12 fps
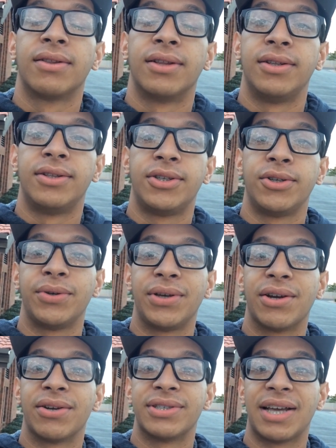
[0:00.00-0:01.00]
the 2
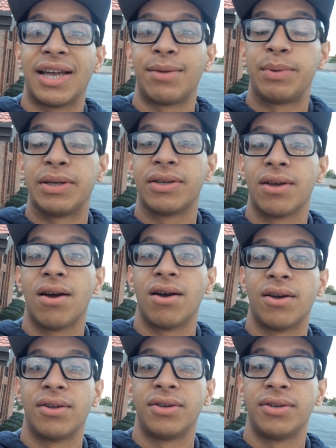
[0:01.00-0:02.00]
years I'd be
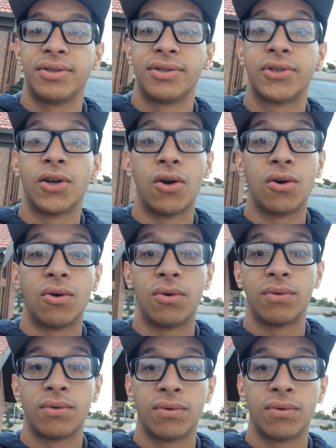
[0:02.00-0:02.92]
gone. So